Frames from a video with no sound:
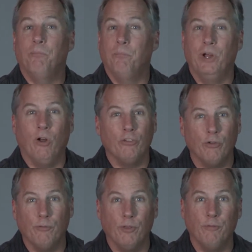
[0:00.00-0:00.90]
But
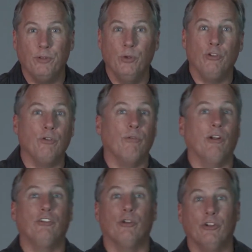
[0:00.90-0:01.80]
also for the future of
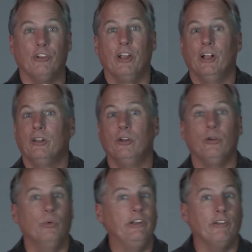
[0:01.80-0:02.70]
our church,
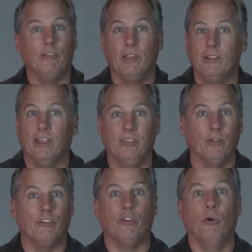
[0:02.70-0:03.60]
look, we just think that
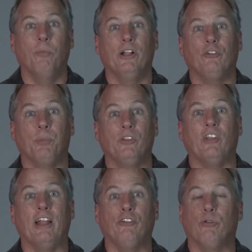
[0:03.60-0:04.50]
there's so much
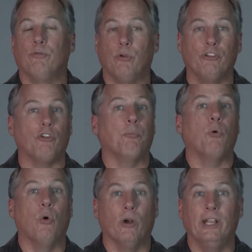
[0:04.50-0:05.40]
potential for us to
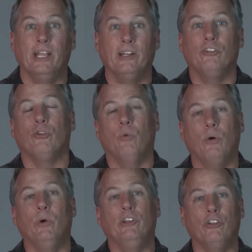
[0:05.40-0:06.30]
pour into
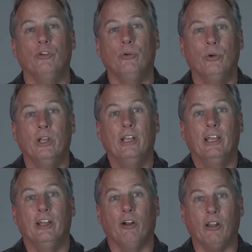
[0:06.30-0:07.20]
what we do
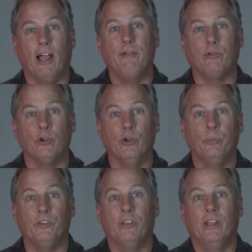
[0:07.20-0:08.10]
in our life
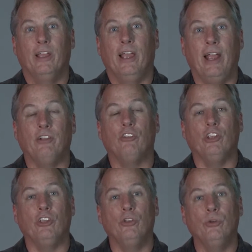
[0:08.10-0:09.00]
groups and to
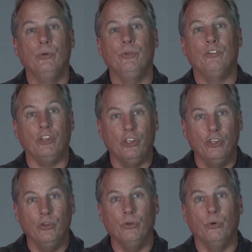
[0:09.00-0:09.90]
use
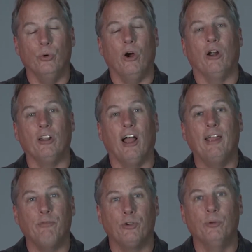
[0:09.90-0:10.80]
you, our
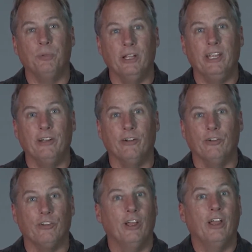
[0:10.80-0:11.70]
life group
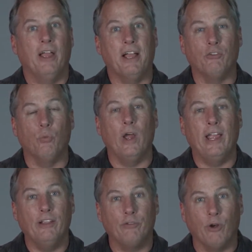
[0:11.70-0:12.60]
leaders, as
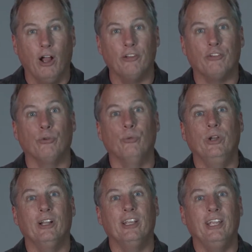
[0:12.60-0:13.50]
ways for us to
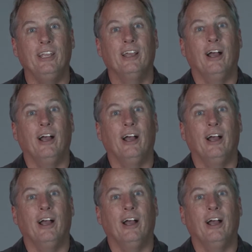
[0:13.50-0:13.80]
really